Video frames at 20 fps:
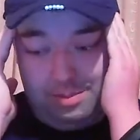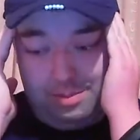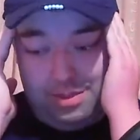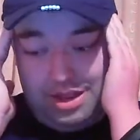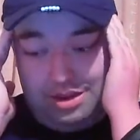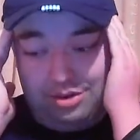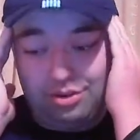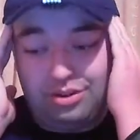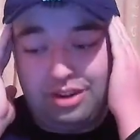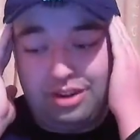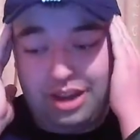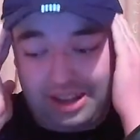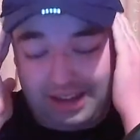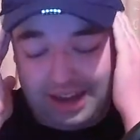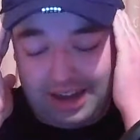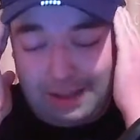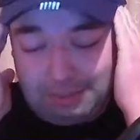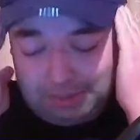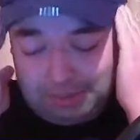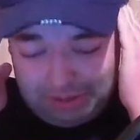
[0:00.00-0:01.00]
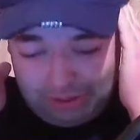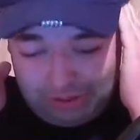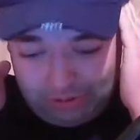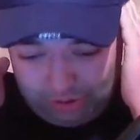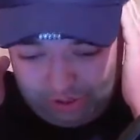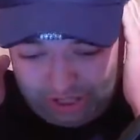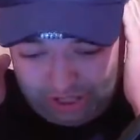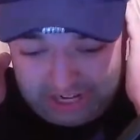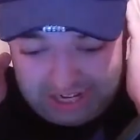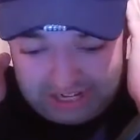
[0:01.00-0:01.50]
me look like an absolute
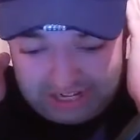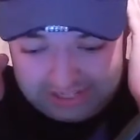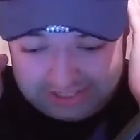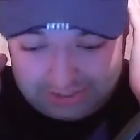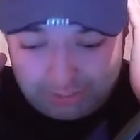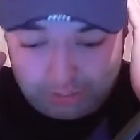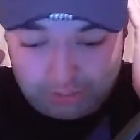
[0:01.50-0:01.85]
genius.